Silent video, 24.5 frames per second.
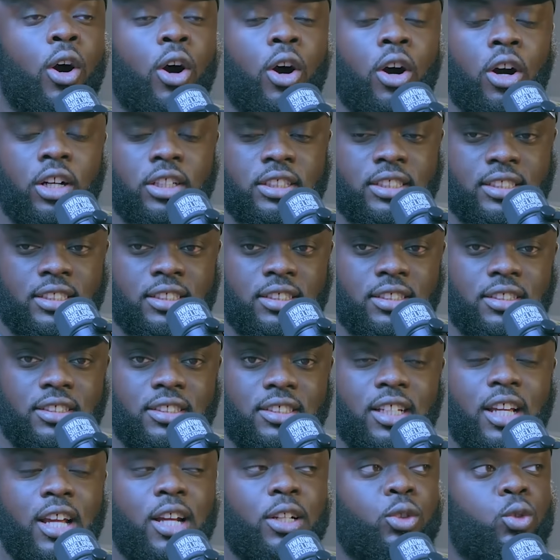all
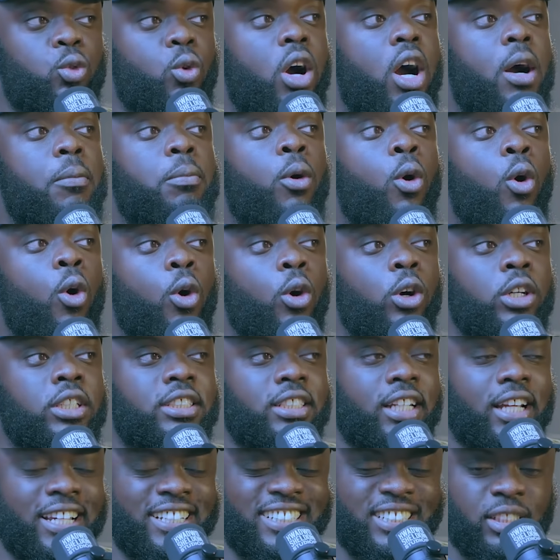things to
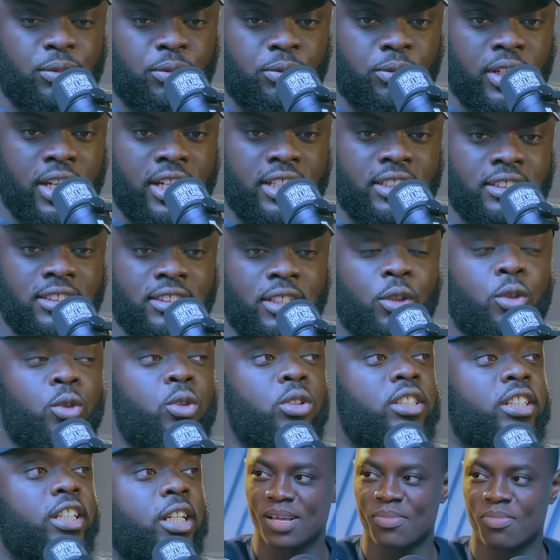uphold and defend the
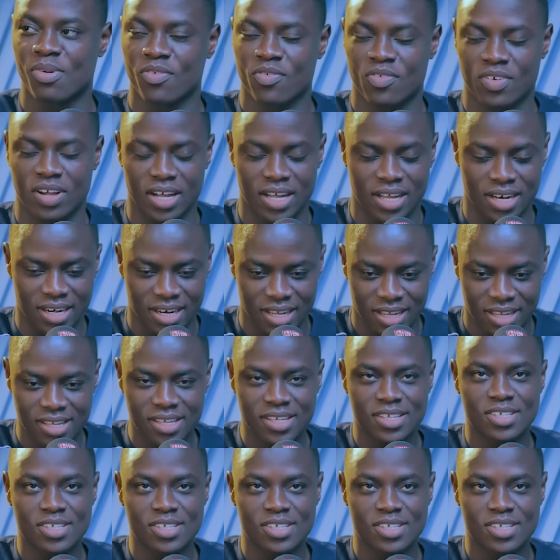good name of Ghana.